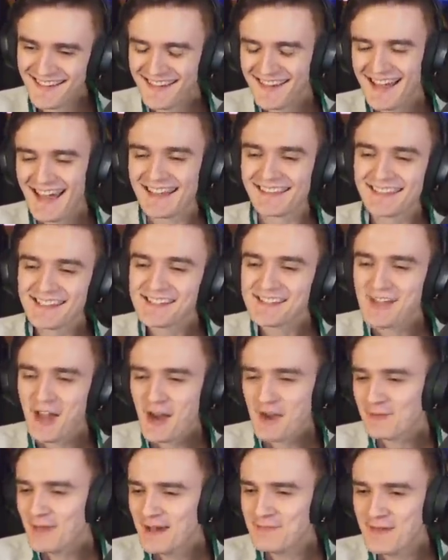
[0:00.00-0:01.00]
At least
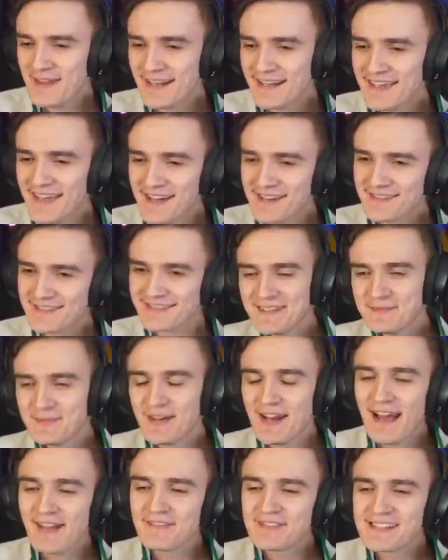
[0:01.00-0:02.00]
not on my main account.
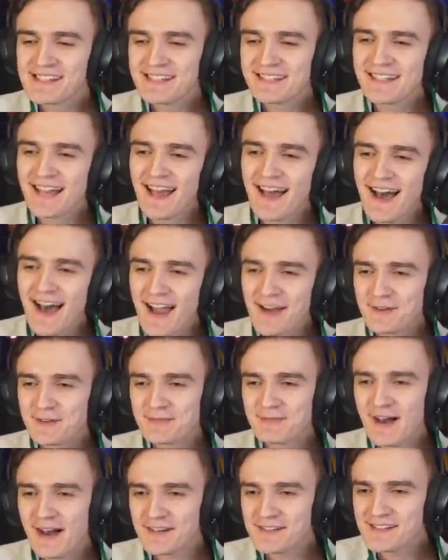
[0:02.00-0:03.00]
But I've seen
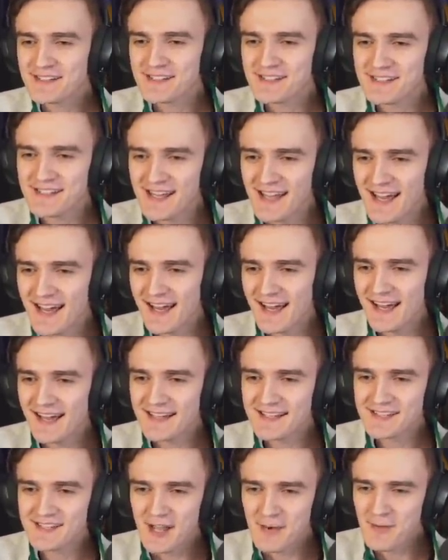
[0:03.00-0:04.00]
Iron Mouse's
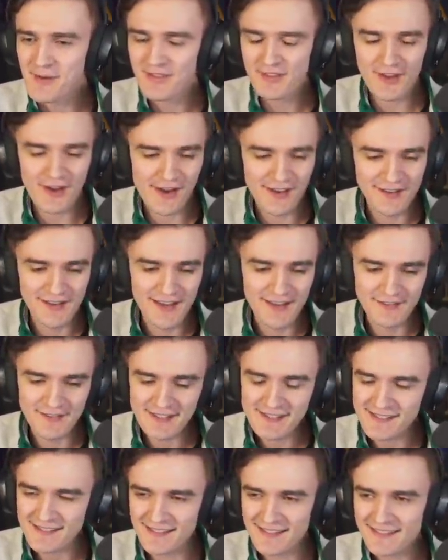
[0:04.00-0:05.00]
subathon
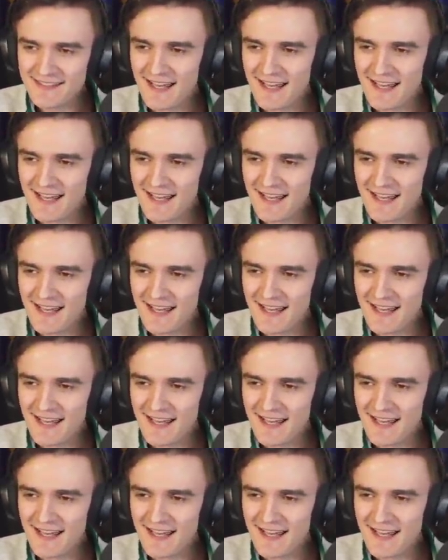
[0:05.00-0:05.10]
recently.